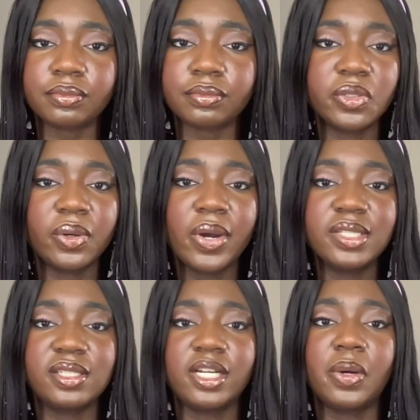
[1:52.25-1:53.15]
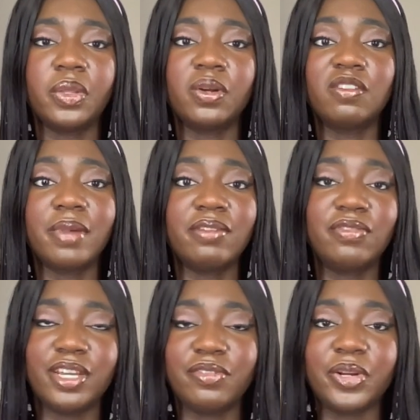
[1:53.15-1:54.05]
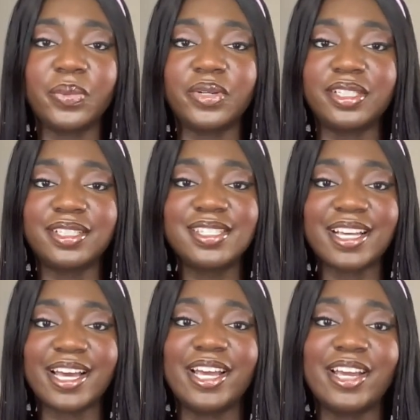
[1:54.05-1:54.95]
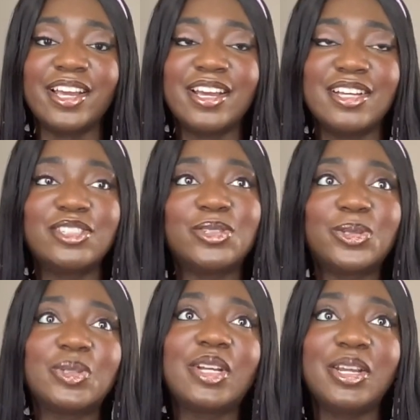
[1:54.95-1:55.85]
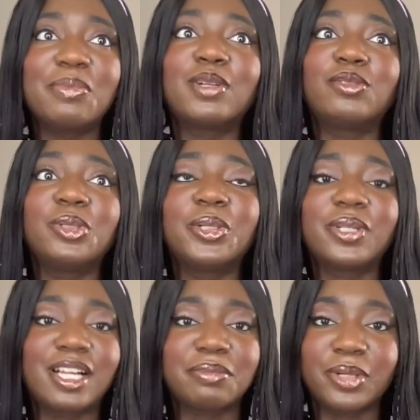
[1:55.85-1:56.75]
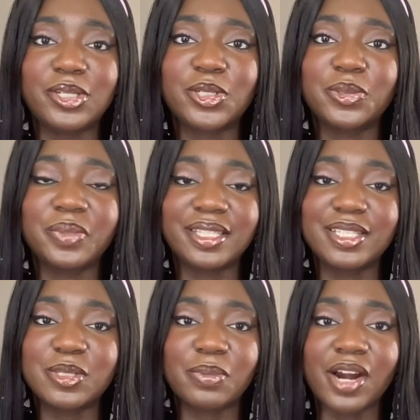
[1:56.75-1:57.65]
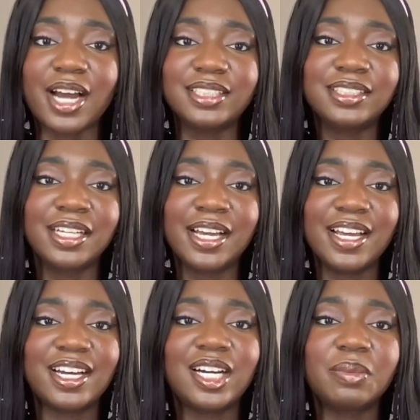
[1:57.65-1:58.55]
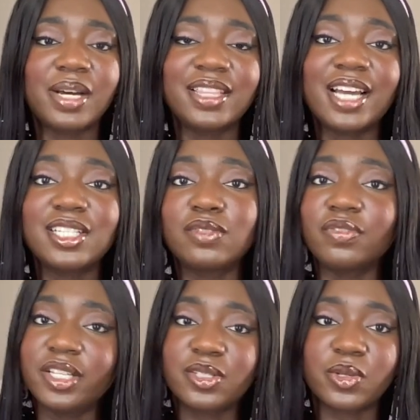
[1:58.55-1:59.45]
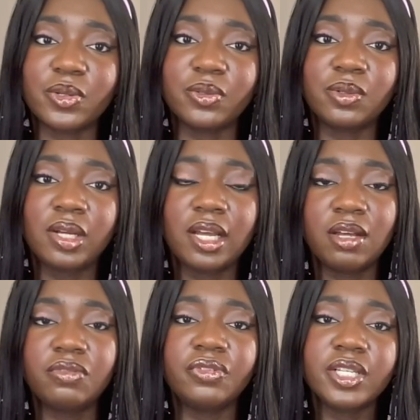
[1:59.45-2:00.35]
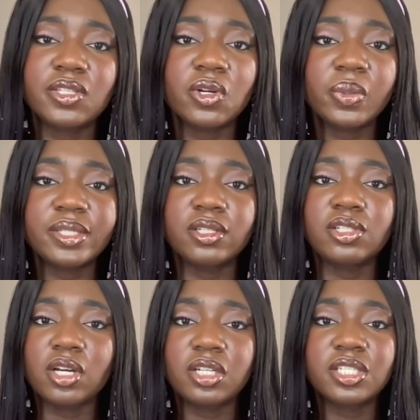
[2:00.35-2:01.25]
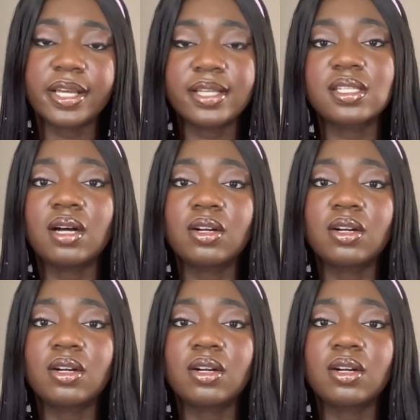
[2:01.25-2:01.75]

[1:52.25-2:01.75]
So we're going to start with one of my favorite ones. I dream of doing a collaboration with this brand, and that is Vlisco. Vlisco is a Dutch textile